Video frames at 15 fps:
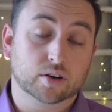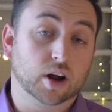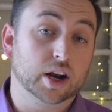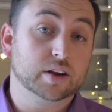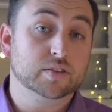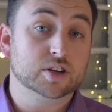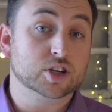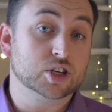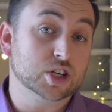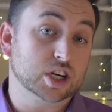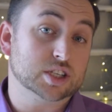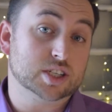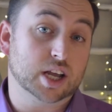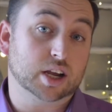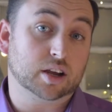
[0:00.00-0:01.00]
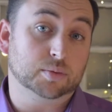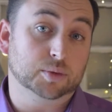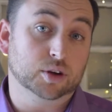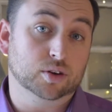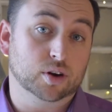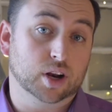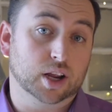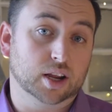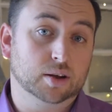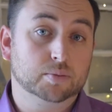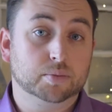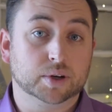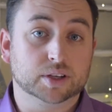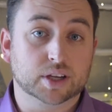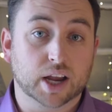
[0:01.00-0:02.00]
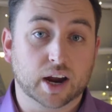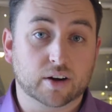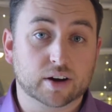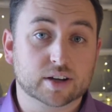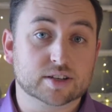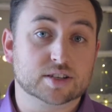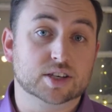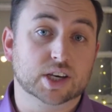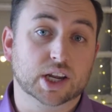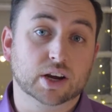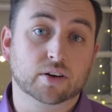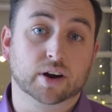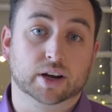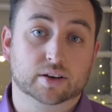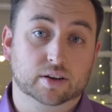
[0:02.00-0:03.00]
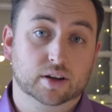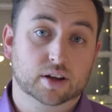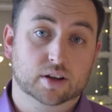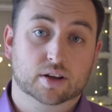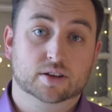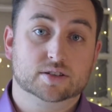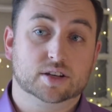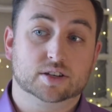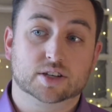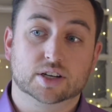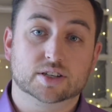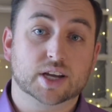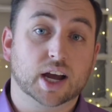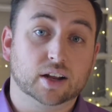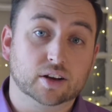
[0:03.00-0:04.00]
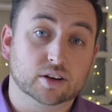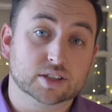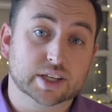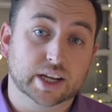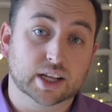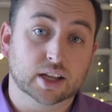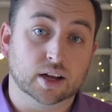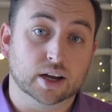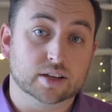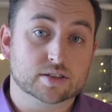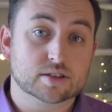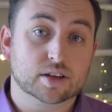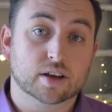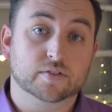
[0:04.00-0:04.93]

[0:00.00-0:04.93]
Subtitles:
Not even just that community, but areas near it, such as LRT lines.